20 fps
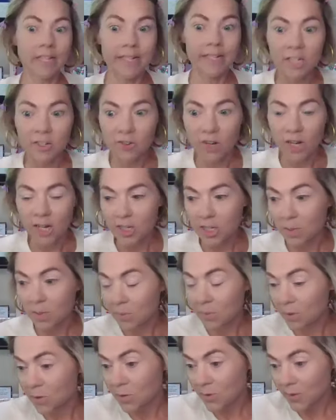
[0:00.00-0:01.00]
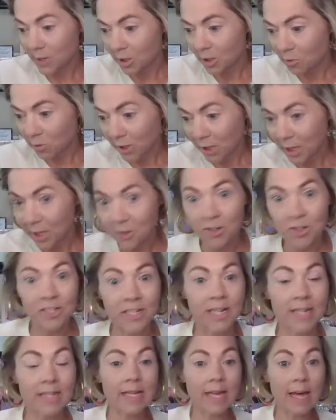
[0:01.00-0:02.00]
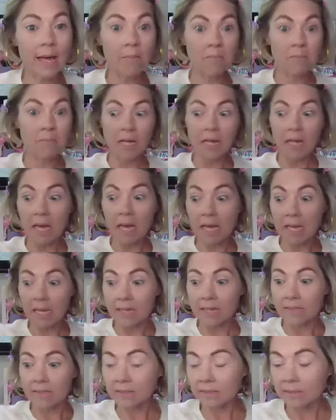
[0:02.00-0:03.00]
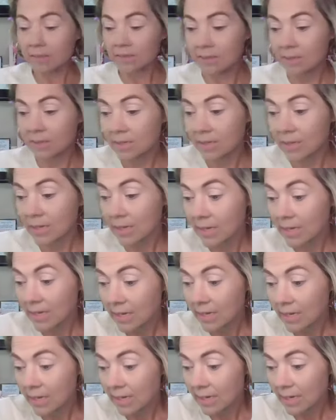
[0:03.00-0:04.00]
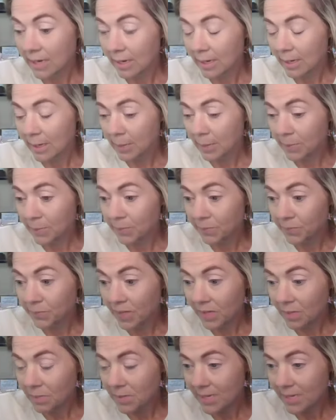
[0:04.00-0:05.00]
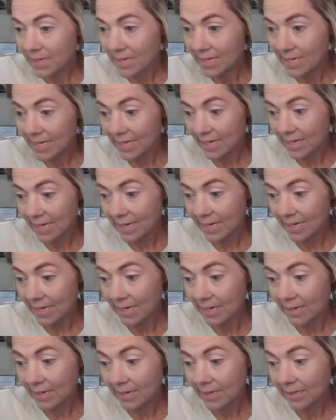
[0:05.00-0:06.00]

needed dry shampoo, so I don't really understand that. But hey, let me see